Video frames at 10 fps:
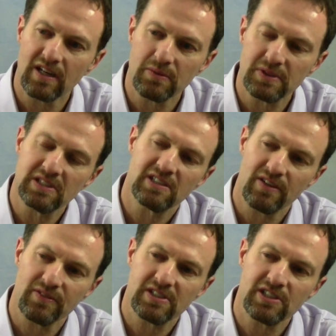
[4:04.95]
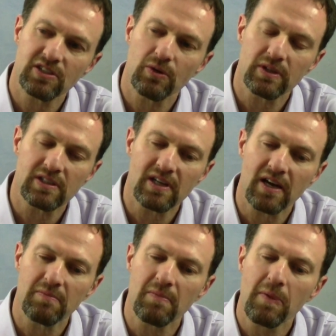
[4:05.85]
I was in San Francisco at the
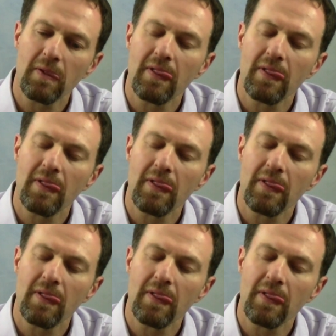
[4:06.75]
time,